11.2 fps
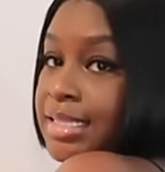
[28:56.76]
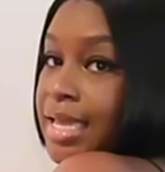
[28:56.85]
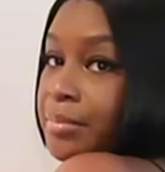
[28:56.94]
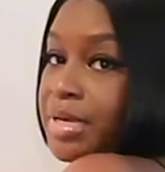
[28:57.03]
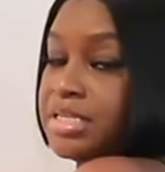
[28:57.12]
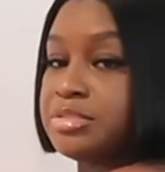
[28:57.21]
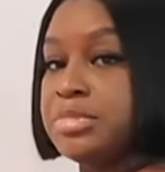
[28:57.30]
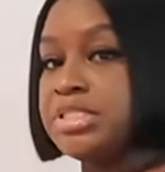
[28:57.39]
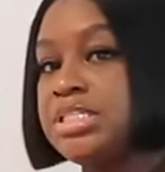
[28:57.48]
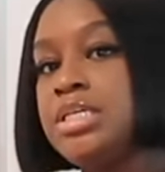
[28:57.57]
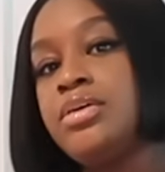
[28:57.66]
that much
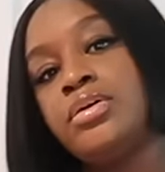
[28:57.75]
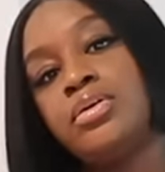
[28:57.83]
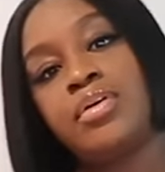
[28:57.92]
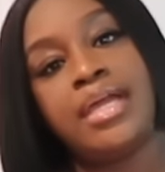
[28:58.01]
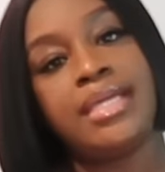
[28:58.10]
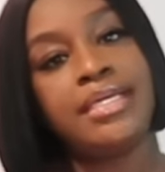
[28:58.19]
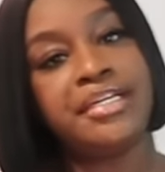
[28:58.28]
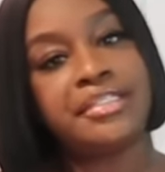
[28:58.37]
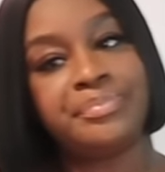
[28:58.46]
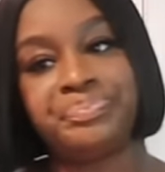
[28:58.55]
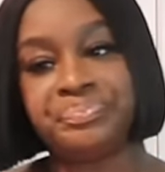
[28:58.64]
material right
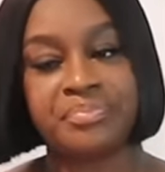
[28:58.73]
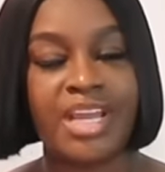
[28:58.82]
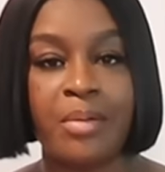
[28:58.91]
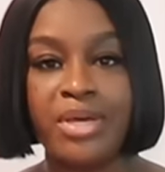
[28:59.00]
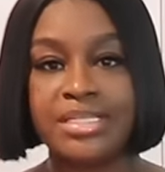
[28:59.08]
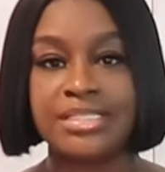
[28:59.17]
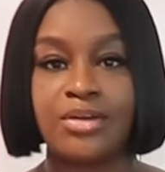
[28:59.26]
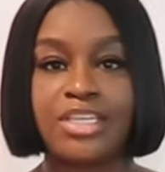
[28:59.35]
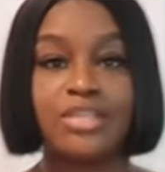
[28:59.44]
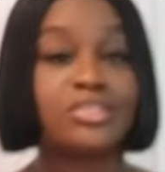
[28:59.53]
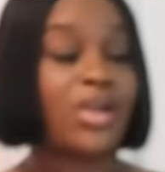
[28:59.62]
here but it's
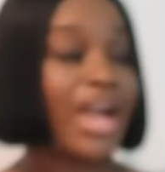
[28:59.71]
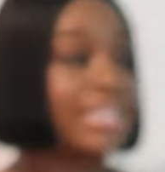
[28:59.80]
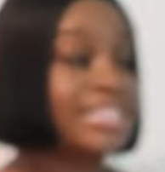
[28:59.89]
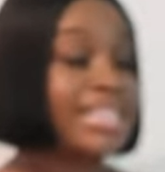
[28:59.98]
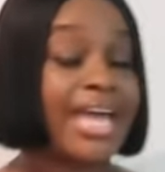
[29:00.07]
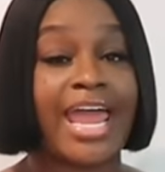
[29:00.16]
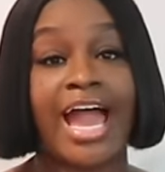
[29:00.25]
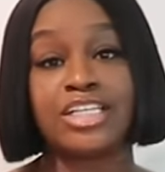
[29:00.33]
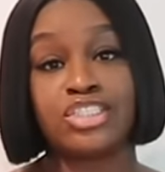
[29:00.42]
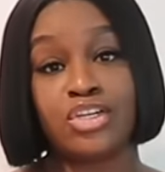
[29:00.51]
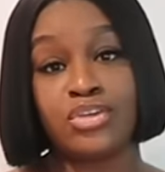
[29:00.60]
so cute so I decided I'll show